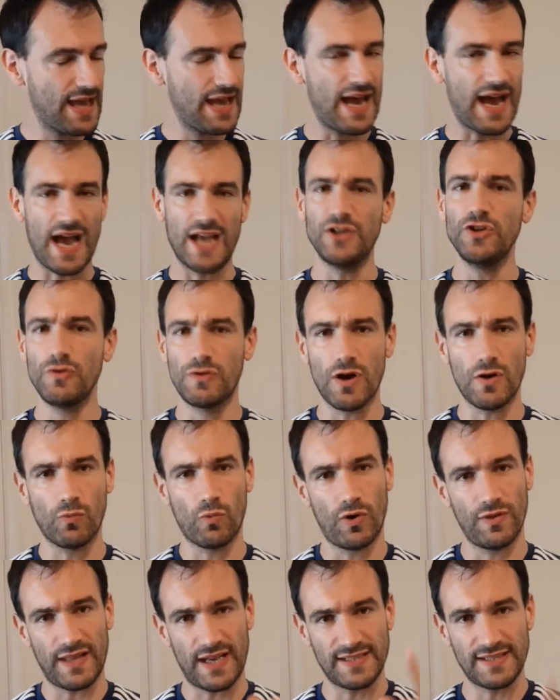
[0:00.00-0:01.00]
And you don't
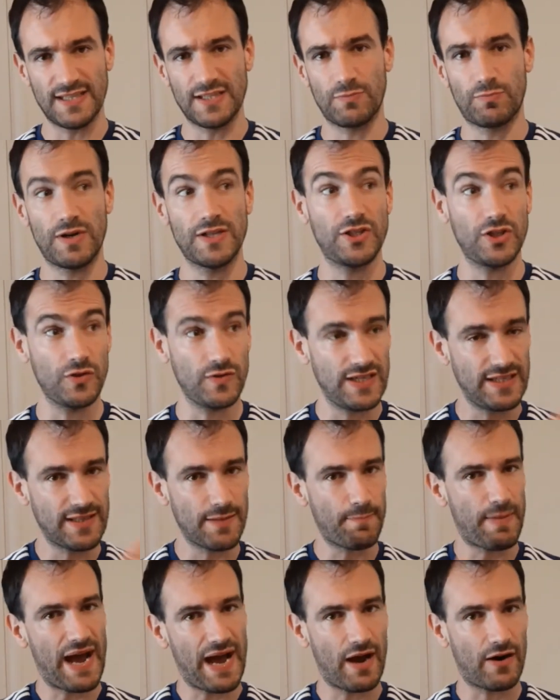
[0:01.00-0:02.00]
want that as a sprinter. You need the
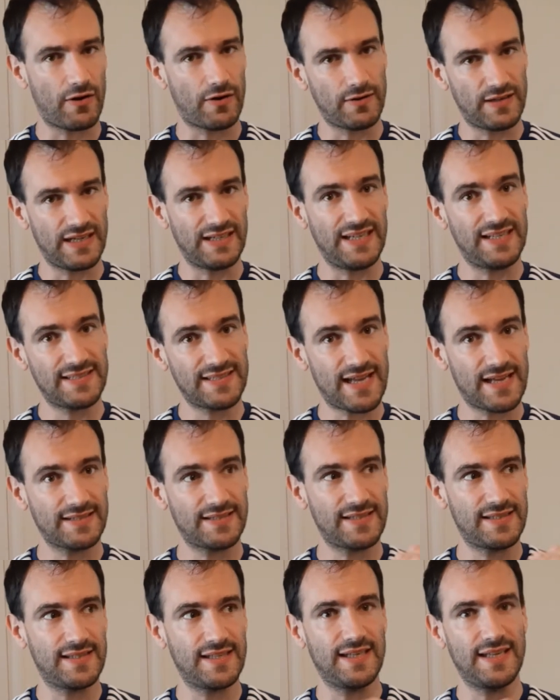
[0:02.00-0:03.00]
power and
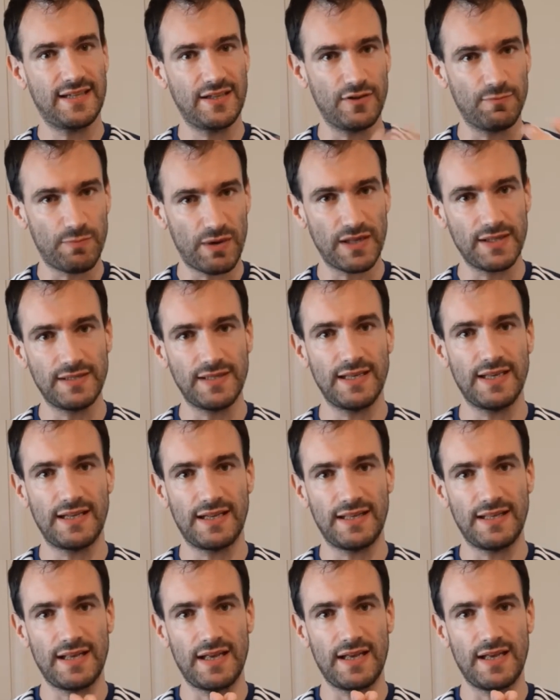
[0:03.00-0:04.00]
elasticity in
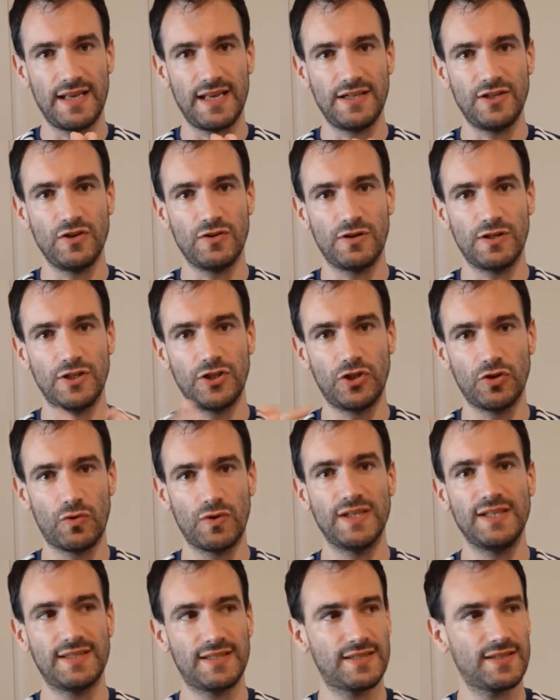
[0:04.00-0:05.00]
your
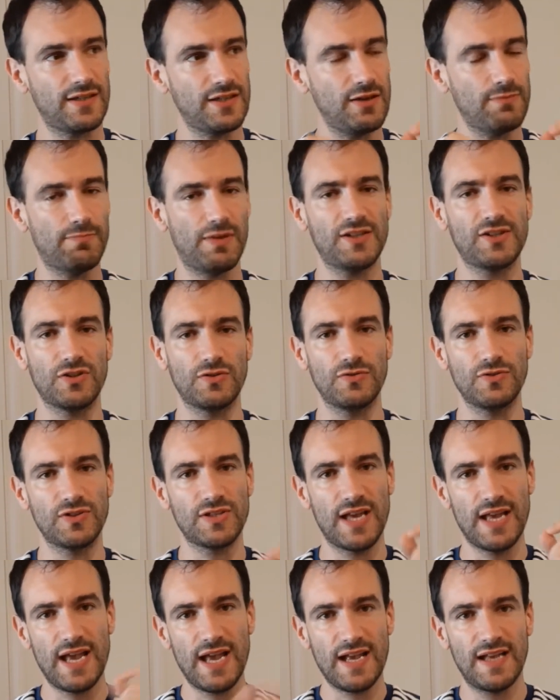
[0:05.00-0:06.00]
joints and your muscles
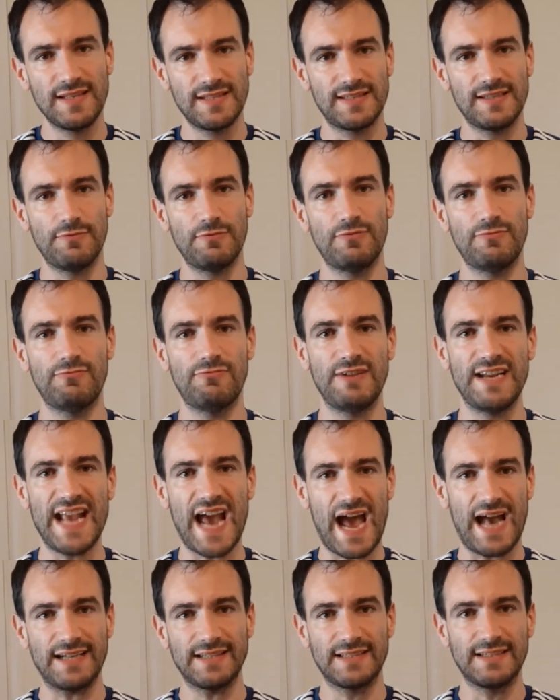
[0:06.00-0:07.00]
to
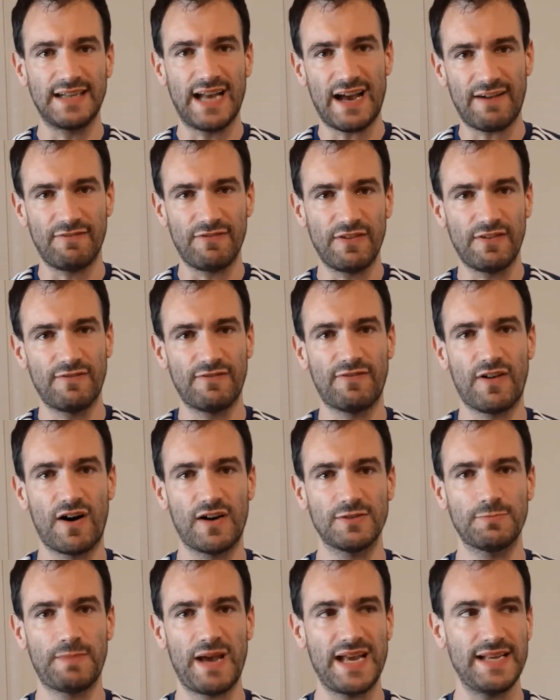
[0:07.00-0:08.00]
react and have
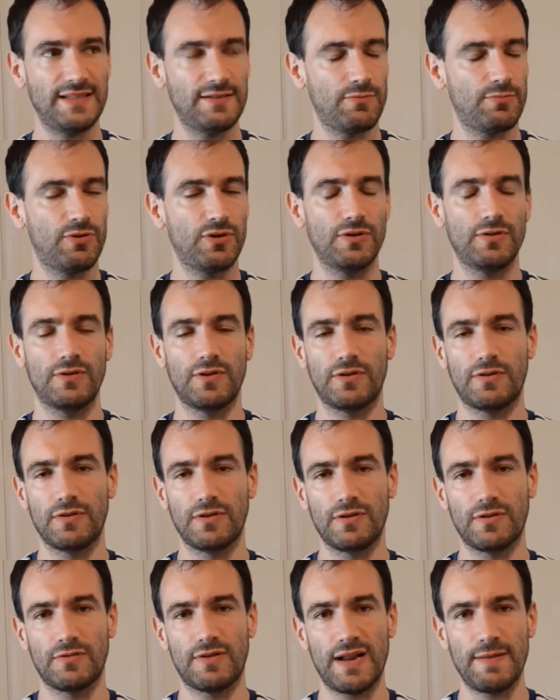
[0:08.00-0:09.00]
fast pace to
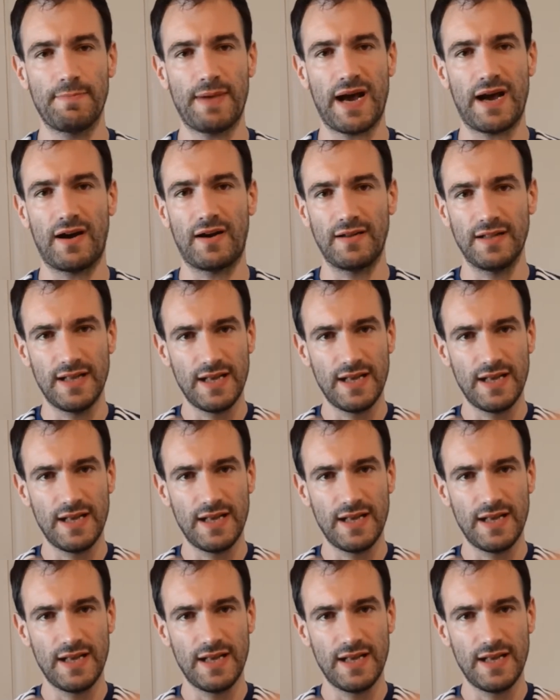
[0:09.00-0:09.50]
create power.